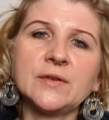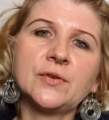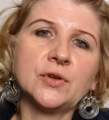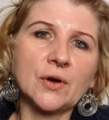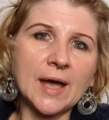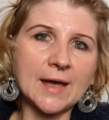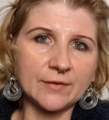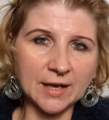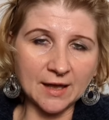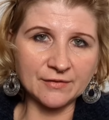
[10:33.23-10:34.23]
if you don't have
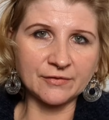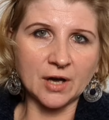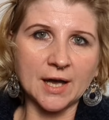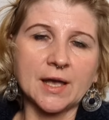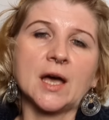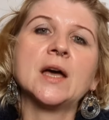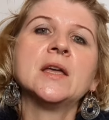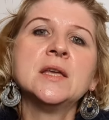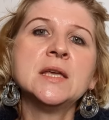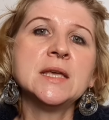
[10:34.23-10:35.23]
an air fryer,
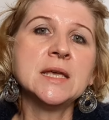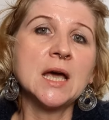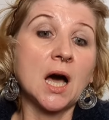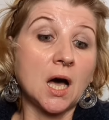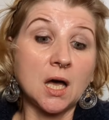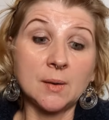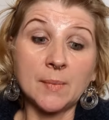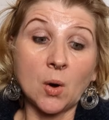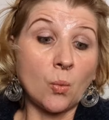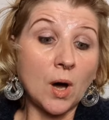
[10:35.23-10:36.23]

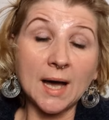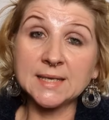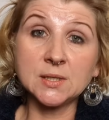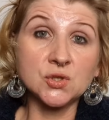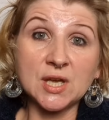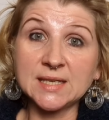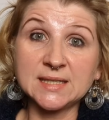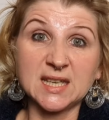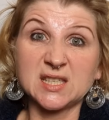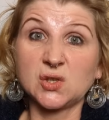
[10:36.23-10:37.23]
what I
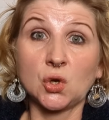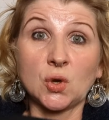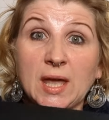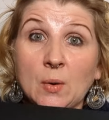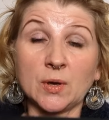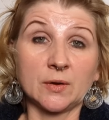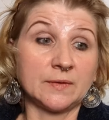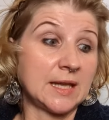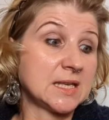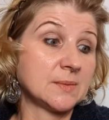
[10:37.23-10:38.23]
suggest is, get one of
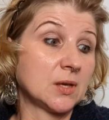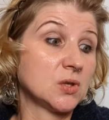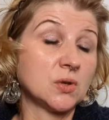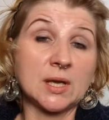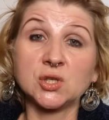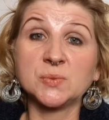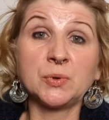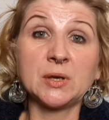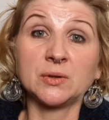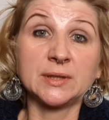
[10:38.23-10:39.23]
these, because you can just
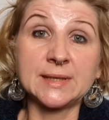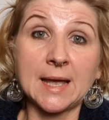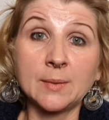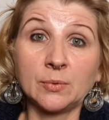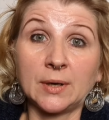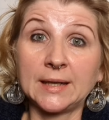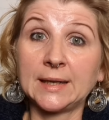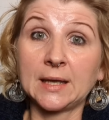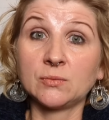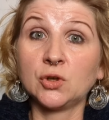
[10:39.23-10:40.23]
put it on the table, and
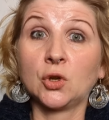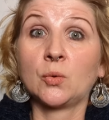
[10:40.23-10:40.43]
then,